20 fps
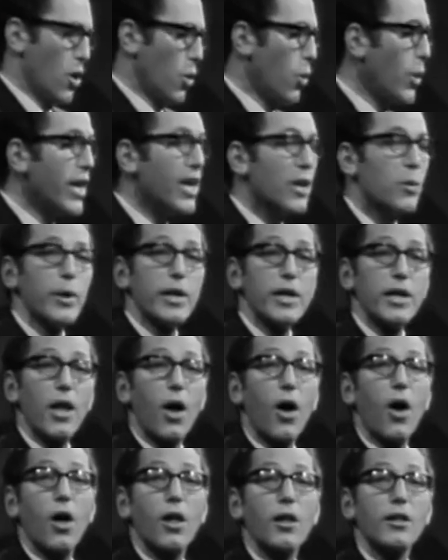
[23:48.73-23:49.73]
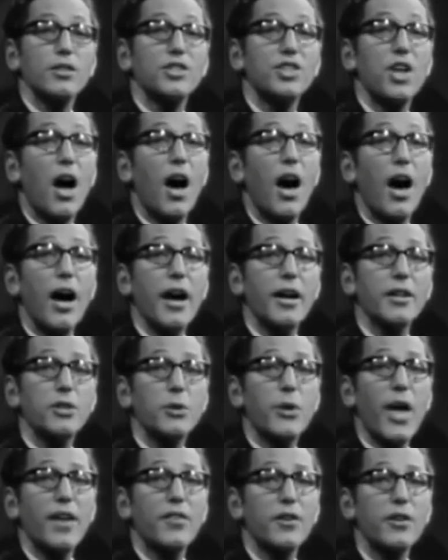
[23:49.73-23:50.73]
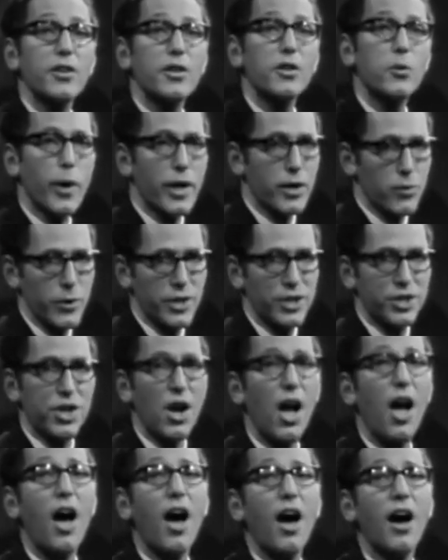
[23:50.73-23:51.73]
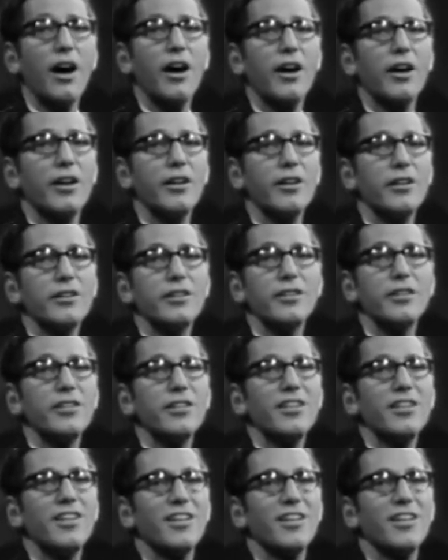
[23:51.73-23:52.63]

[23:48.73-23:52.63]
We will all char together when we char,